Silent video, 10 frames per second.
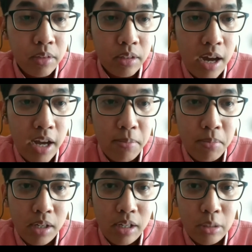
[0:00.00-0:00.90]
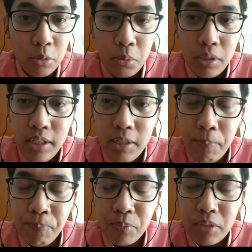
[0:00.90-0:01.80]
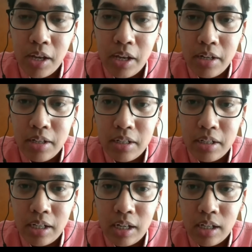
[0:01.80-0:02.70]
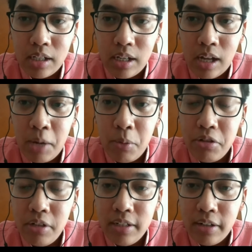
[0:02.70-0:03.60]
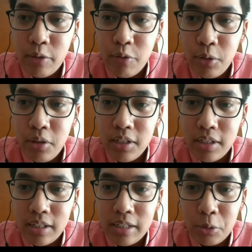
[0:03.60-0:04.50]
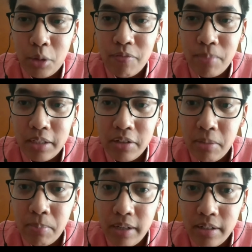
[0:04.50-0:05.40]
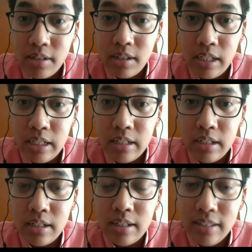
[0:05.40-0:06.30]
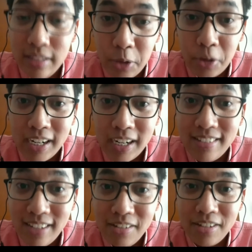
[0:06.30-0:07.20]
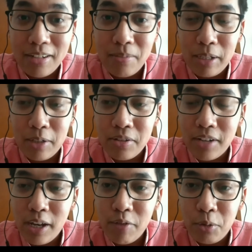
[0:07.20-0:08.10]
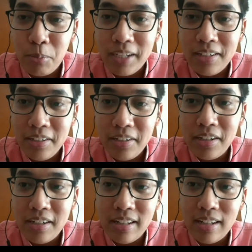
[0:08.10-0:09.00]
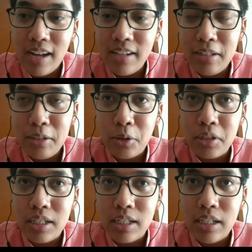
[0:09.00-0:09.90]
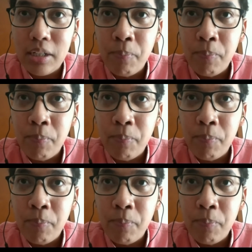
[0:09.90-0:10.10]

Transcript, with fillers: time at UI, and I was really grateful to have participated in the organization because I have to make clear here that I did not uh,